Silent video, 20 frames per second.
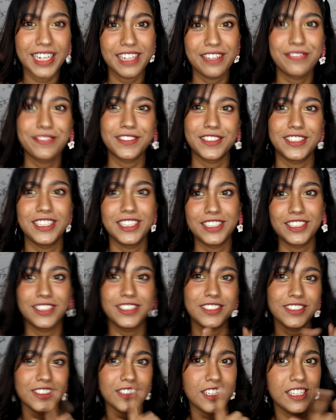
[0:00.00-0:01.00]
any further
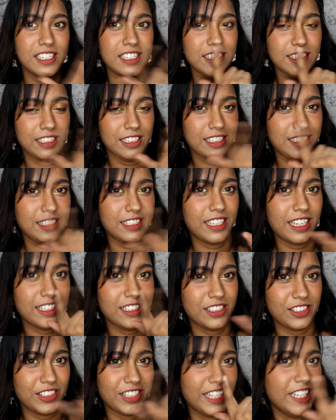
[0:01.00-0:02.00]
ado, let's get
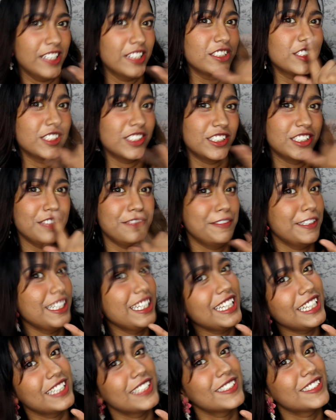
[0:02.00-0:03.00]
straight into the
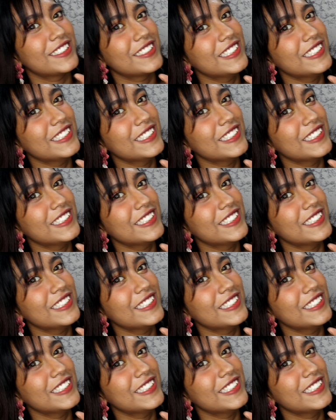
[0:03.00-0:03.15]
video.